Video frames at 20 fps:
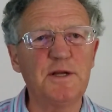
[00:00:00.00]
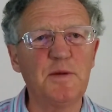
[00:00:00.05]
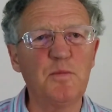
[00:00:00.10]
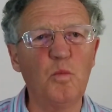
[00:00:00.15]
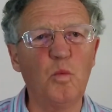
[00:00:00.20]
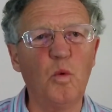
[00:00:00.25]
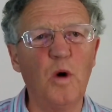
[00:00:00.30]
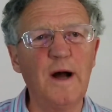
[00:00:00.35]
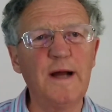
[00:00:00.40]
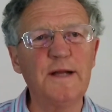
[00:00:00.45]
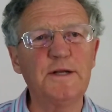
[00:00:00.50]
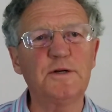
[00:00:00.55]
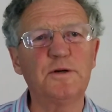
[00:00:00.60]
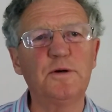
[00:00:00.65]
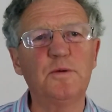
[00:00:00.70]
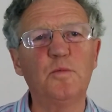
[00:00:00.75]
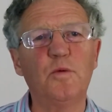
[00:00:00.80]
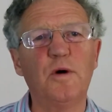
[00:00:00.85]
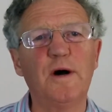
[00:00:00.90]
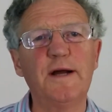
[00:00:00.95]
in wider
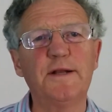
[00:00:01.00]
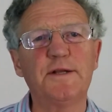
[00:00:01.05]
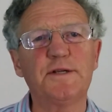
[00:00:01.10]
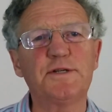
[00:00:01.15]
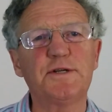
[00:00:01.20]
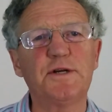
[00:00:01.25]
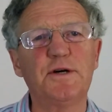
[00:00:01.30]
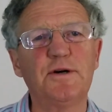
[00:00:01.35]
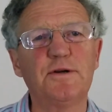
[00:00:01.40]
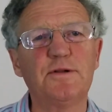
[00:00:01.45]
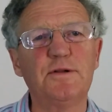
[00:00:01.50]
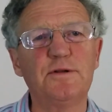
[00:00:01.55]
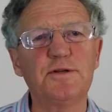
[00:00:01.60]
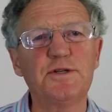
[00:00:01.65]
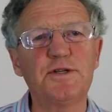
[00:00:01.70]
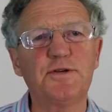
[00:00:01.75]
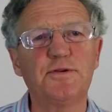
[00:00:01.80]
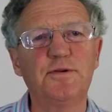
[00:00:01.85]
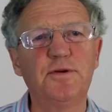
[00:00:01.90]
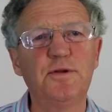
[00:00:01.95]
and wider
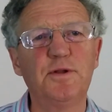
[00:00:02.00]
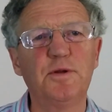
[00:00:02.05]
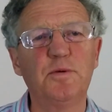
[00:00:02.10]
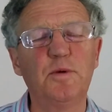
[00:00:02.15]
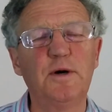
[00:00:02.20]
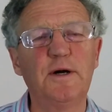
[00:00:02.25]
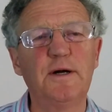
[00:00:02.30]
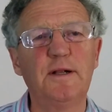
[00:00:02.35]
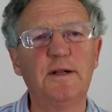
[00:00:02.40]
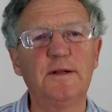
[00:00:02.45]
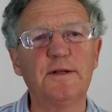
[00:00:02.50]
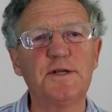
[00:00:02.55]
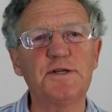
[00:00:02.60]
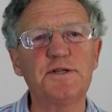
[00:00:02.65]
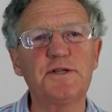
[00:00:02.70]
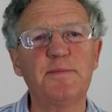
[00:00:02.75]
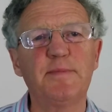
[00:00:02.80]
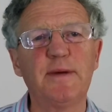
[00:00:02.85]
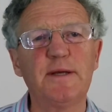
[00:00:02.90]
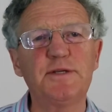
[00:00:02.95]
circles through the world
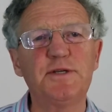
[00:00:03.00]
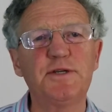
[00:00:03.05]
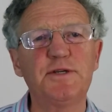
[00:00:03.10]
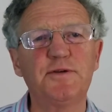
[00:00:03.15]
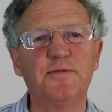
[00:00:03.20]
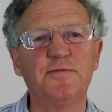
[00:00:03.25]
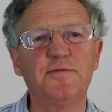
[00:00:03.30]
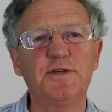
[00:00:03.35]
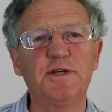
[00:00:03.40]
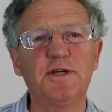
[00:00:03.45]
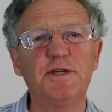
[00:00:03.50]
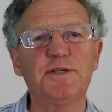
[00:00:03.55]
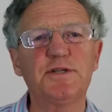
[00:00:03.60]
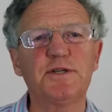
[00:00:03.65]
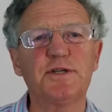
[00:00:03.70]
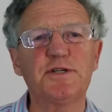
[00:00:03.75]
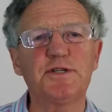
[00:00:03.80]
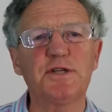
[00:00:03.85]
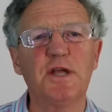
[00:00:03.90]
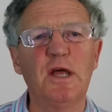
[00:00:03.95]
as the message of
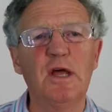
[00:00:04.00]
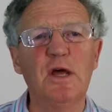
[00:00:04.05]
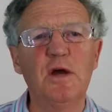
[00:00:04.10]
Jesus